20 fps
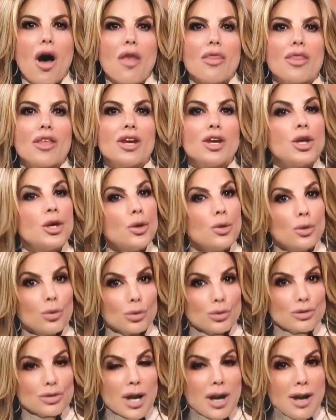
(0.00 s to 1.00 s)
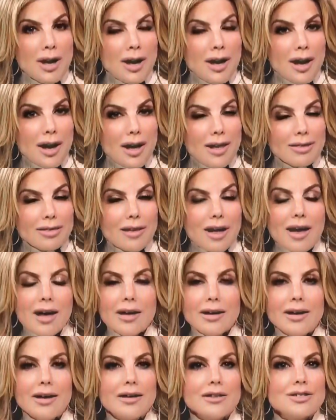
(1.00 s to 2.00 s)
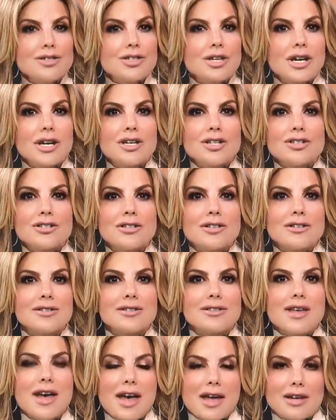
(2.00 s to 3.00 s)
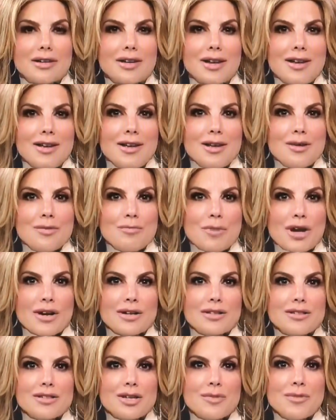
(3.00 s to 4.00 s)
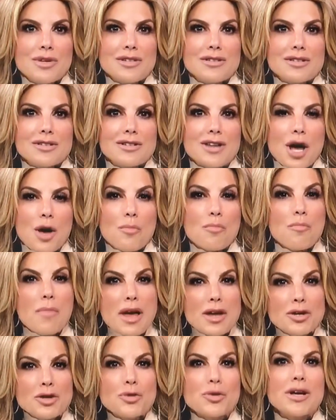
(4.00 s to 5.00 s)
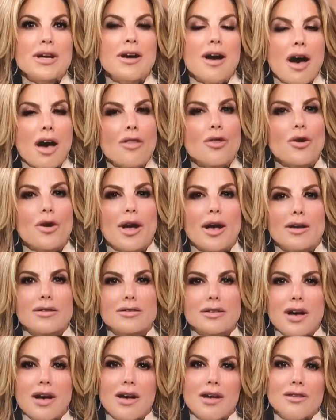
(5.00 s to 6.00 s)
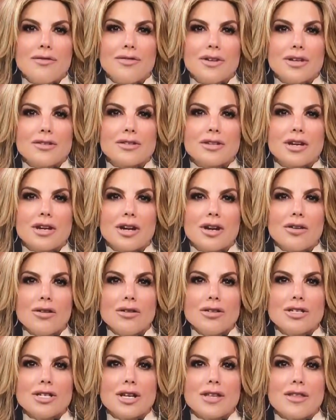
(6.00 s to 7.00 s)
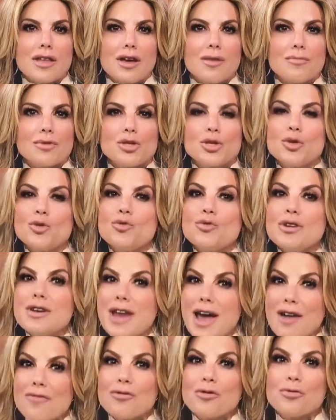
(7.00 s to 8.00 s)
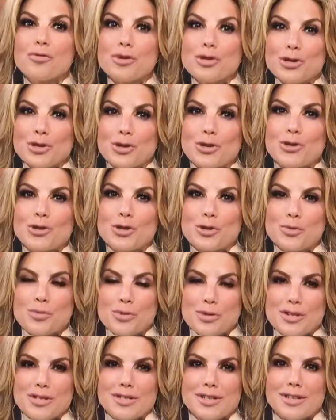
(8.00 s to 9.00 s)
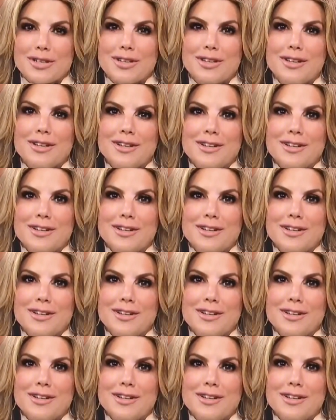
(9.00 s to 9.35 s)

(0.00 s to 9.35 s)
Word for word: on the news. A lot has changed since then. Marcus Timmons is now mentoring other ex convicts right. and encouraging them to never return to prison.